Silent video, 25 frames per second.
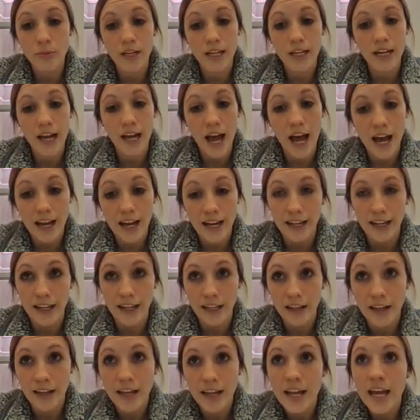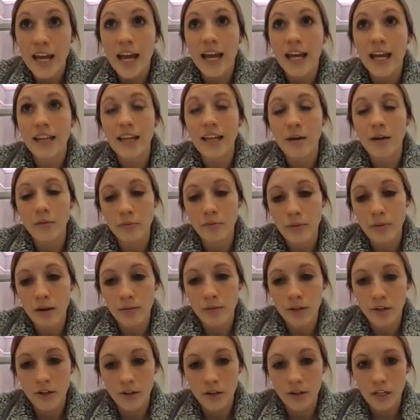be in hiding and that would
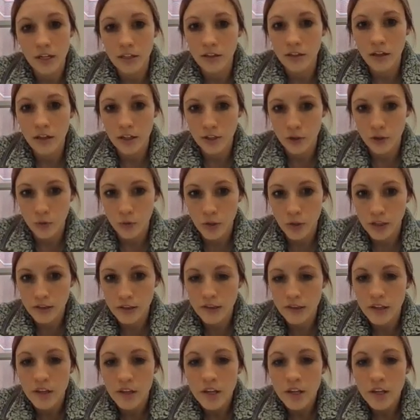probably create a lot of noise.